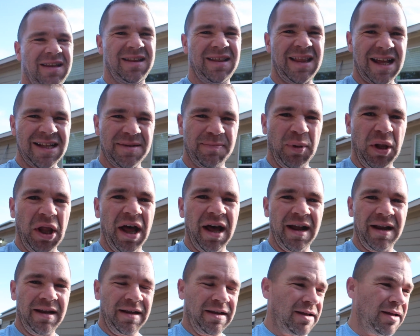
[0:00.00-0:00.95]
that's
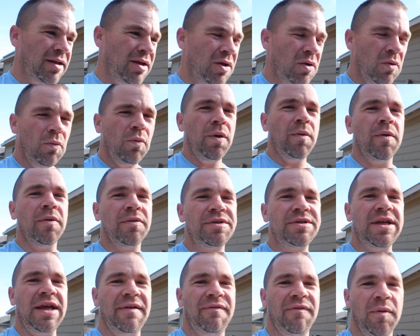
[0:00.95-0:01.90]
blood. We won't
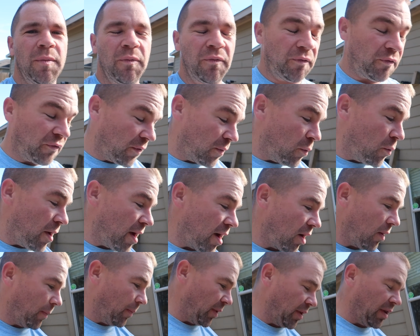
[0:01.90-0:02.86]
say from, from
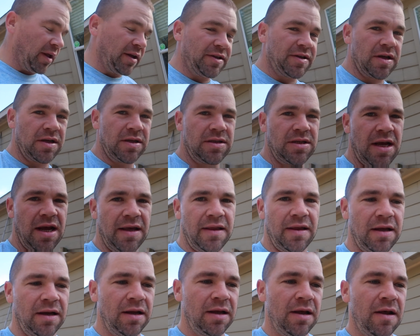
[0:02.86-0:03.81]
where, but let's just say
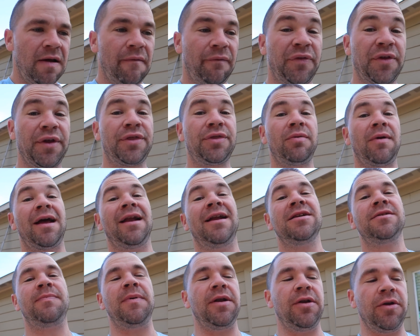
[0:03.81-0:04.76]
that the threat
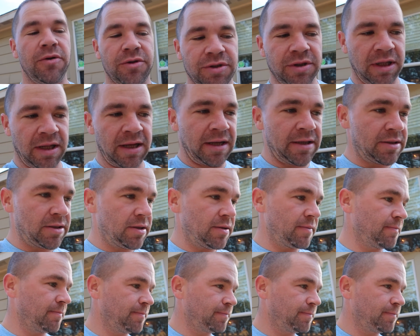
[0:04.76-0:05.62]
has been neutralized.